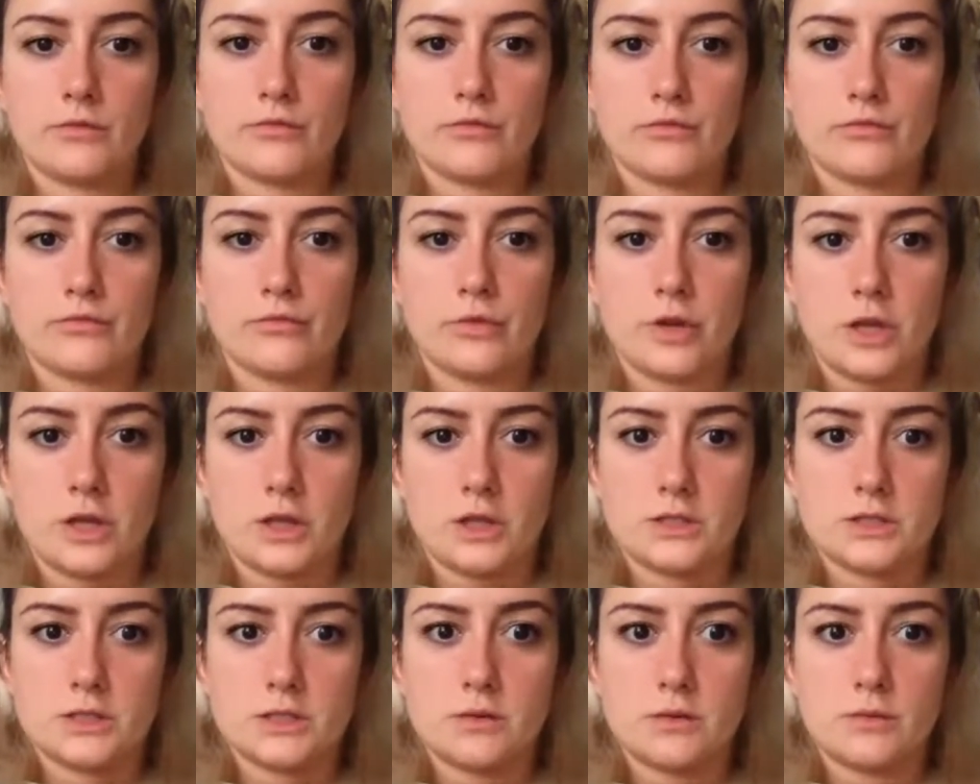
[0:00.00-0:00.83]

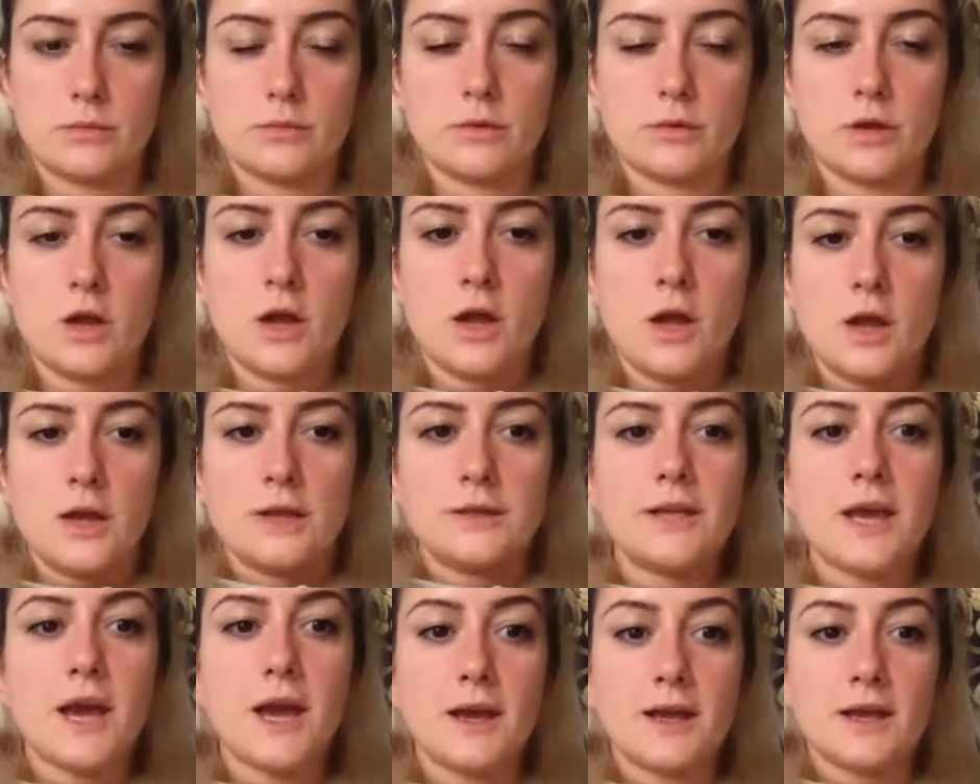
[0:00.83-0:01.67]
realism.
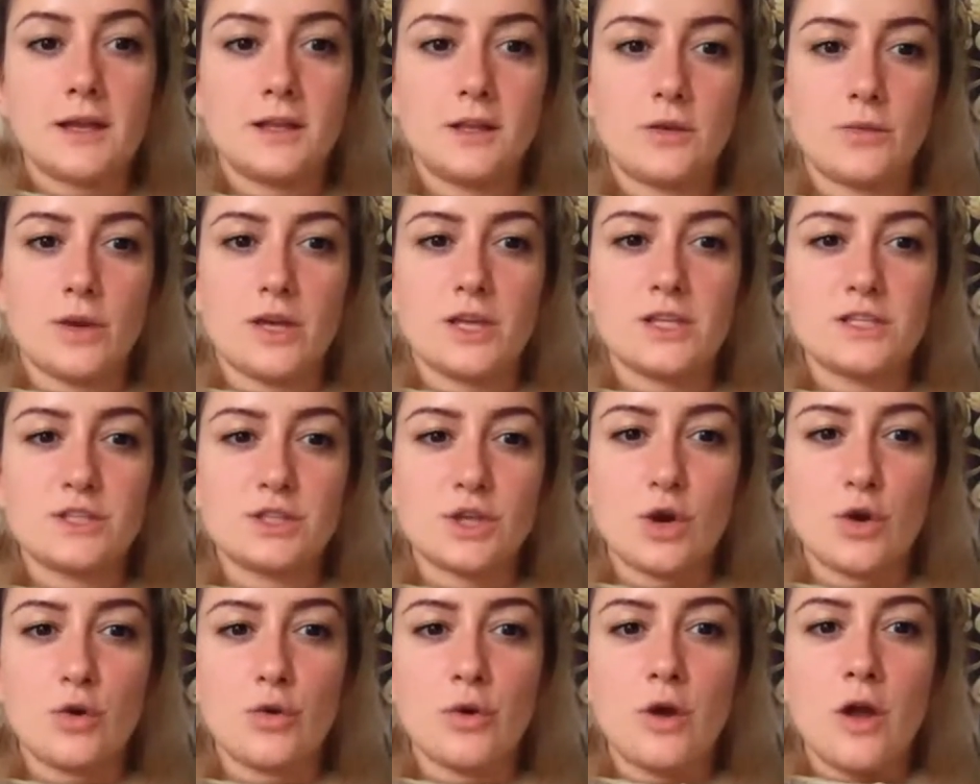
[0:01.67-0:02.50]
Yeah, anyway,
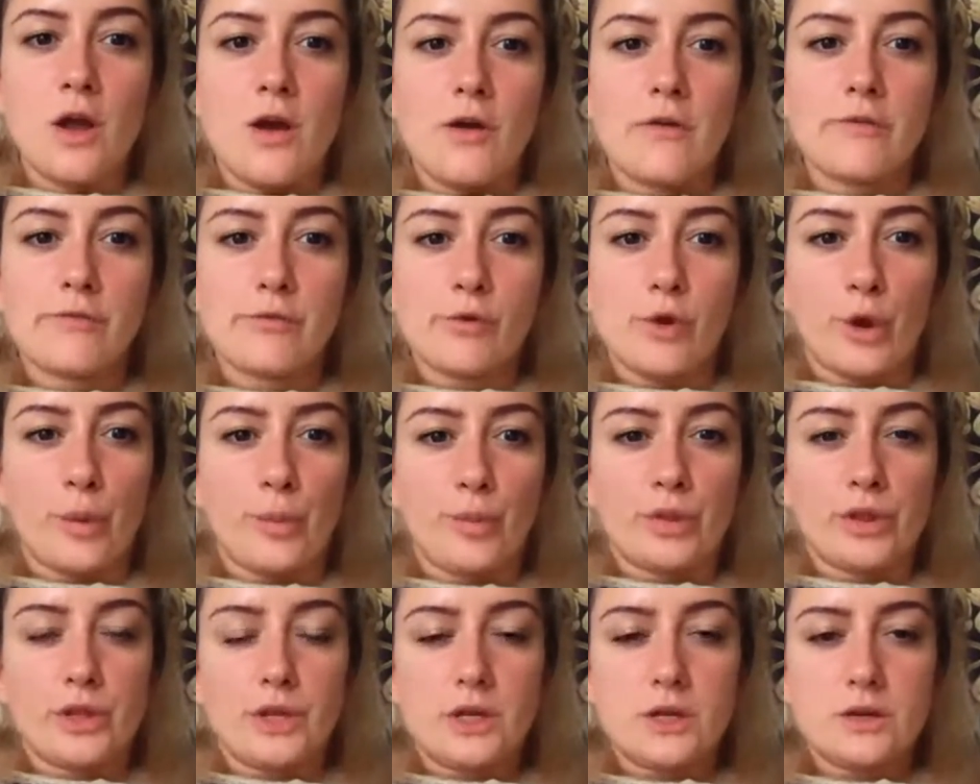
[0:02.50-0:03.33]
so for
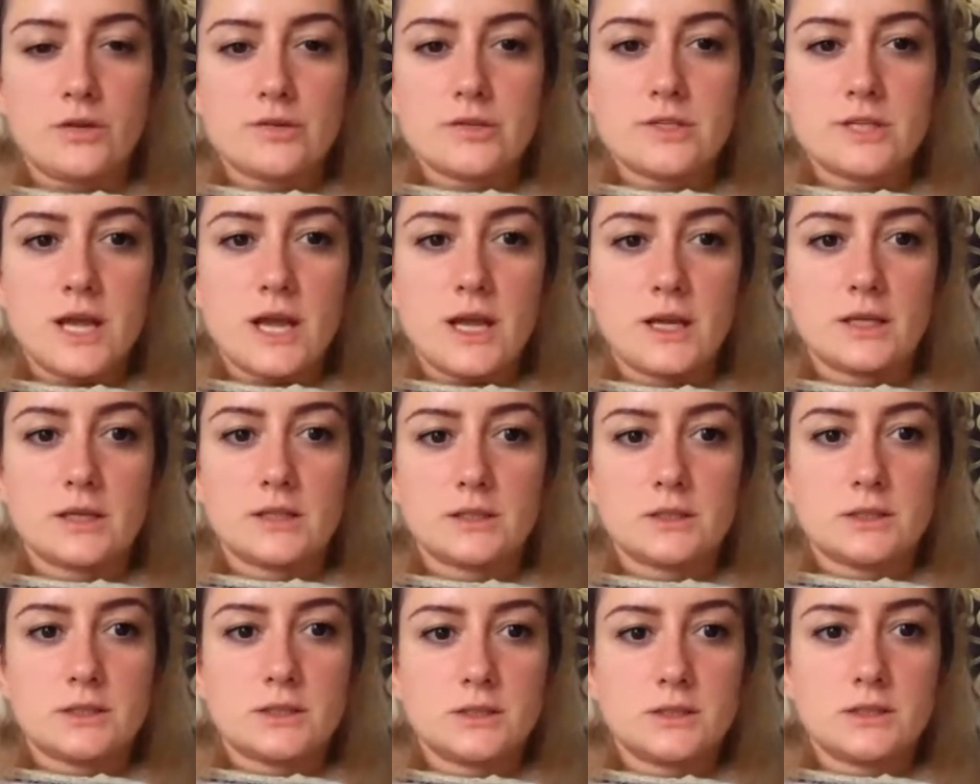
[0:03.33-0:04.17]
political
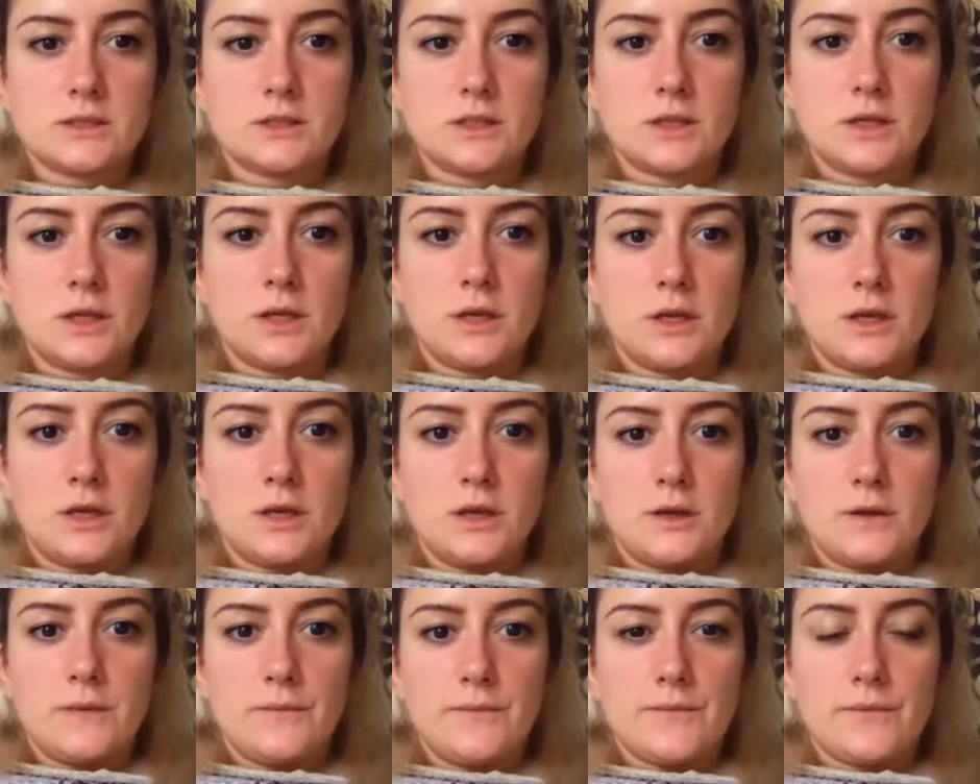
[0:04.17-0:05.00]
science,
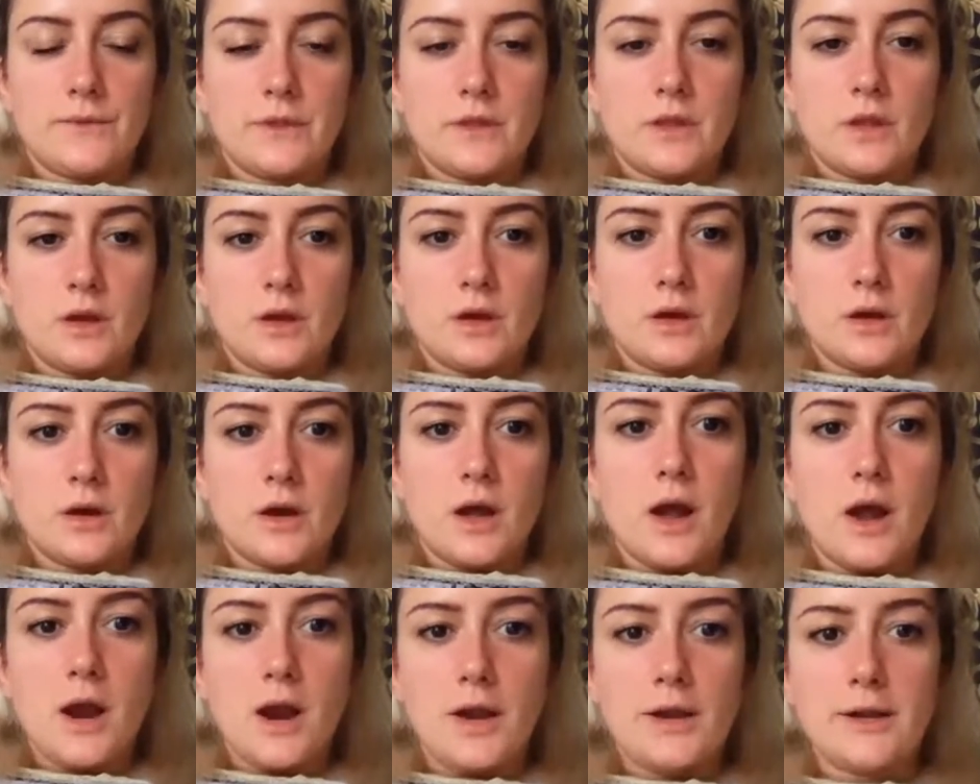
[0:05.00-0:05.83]
the
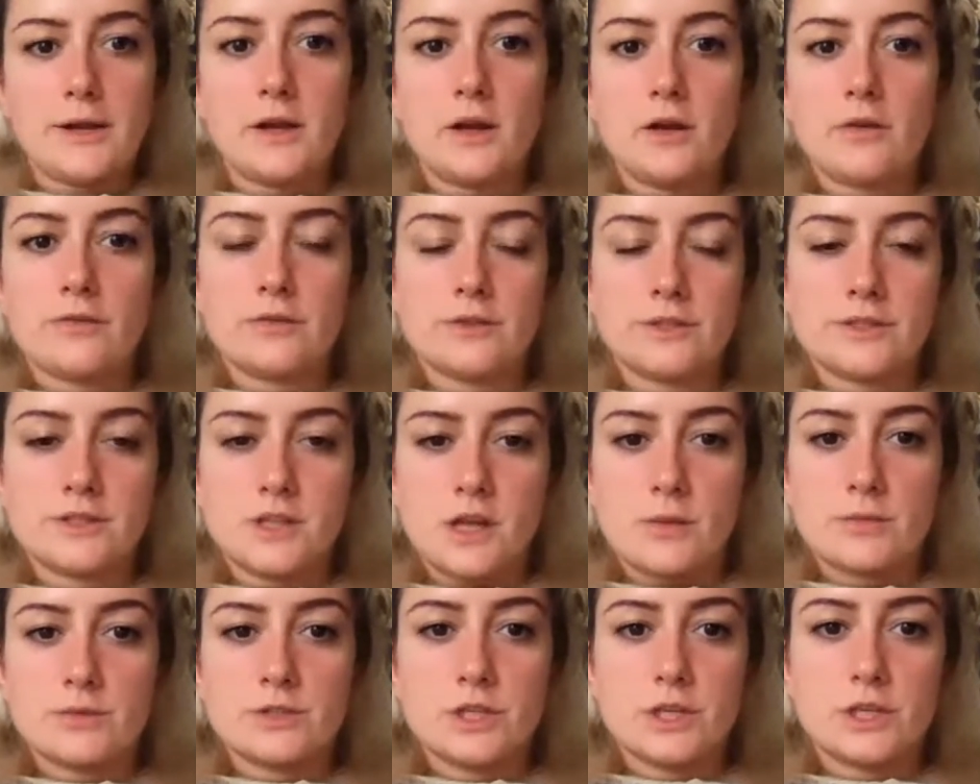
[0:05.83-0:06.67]
heart of the
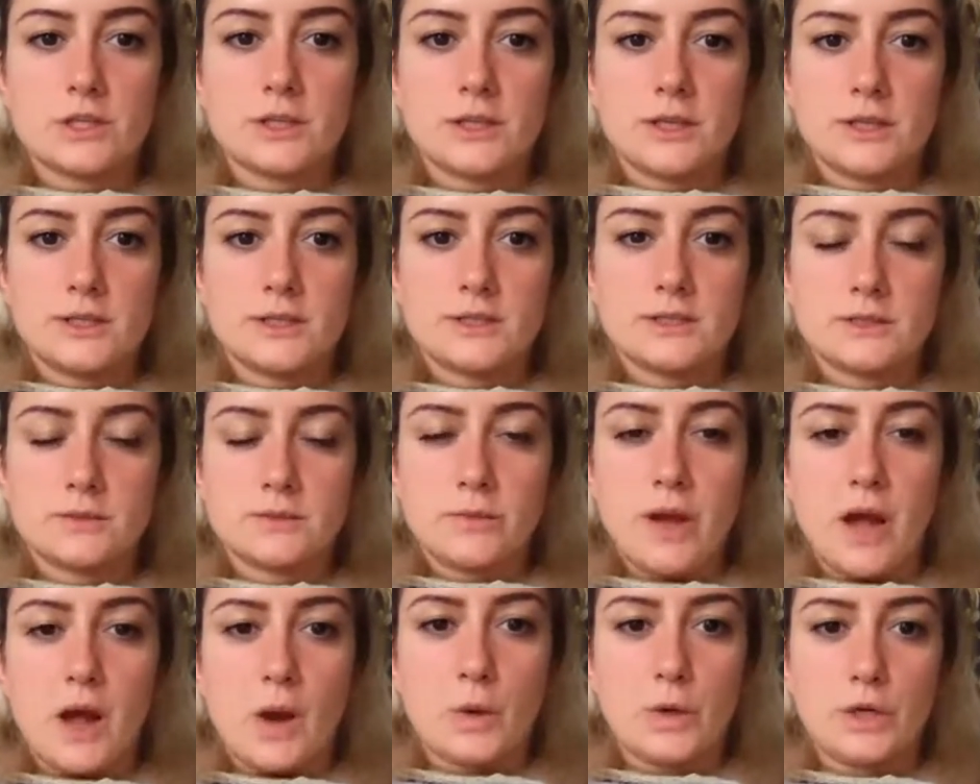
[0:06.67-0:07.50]
subject
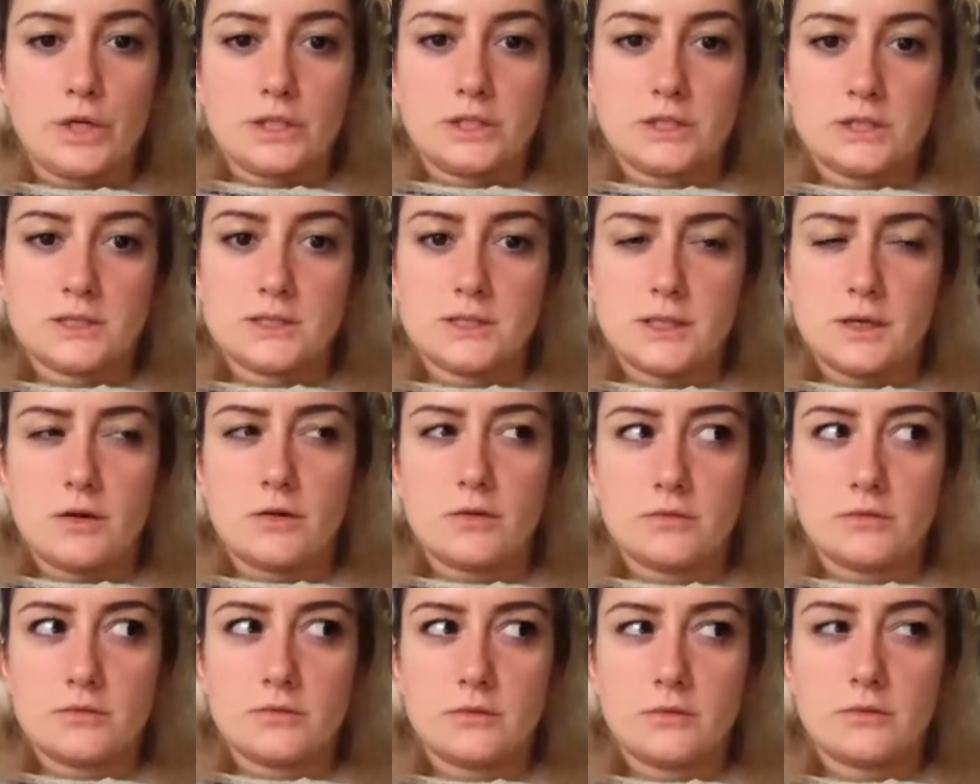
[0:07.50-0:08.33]
is power in
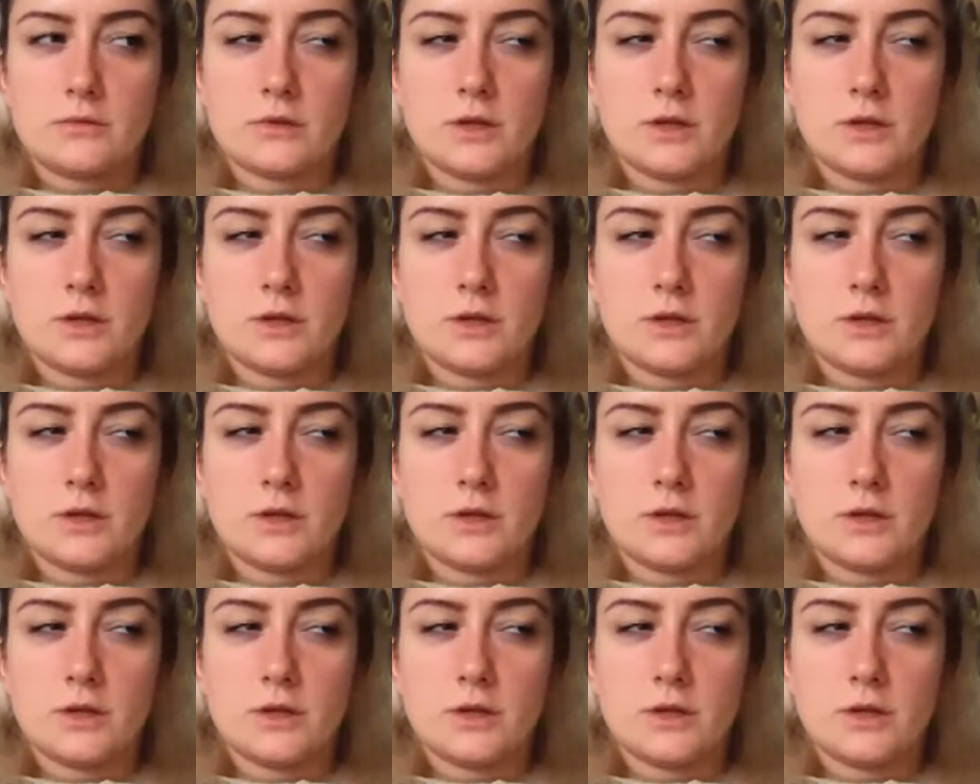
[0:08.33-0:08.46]
itself.